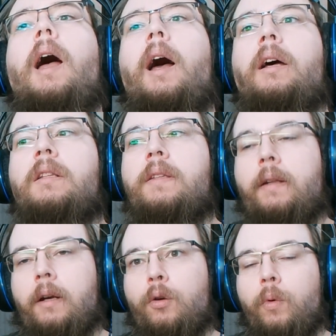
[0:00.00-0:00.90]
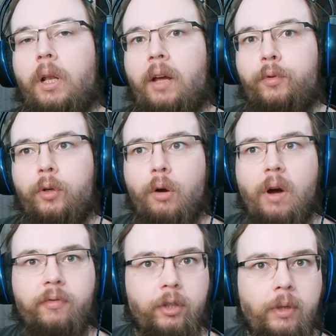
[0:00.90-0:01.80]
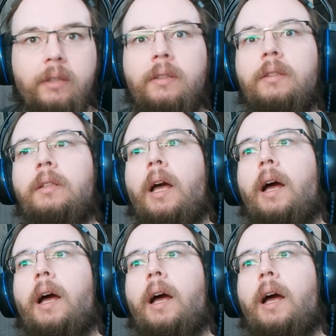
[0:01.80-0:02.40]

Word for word: And Sanraku will have to go after it,